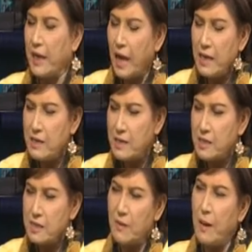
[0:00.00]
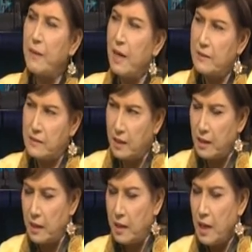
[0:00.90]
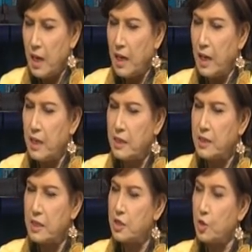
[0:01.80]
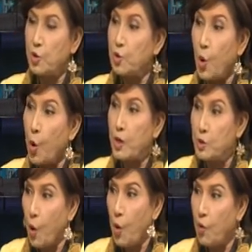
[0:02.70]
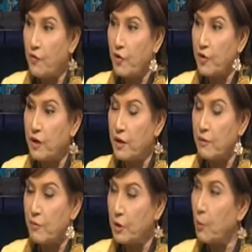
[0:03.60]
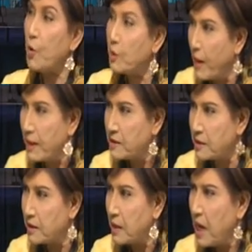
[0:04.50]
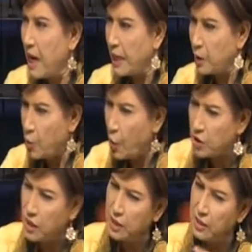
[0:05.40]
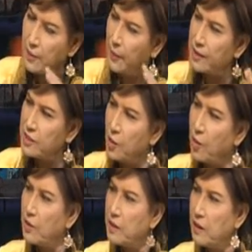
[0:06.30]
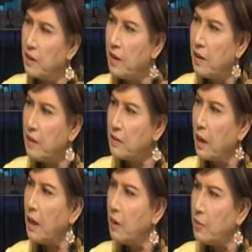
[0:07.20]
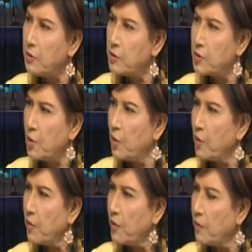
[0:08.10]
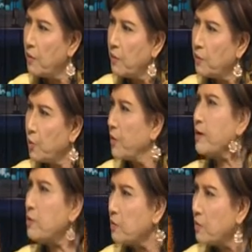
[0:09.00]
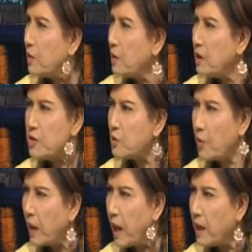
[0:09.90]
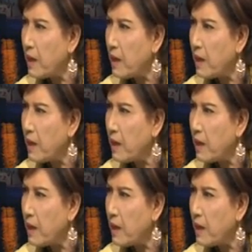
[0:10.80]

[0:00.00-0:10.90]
I just, if I'm get sick and I just don't go at all for the modern medicine, and I totally depends on the herbals or the Oriental, is it okay?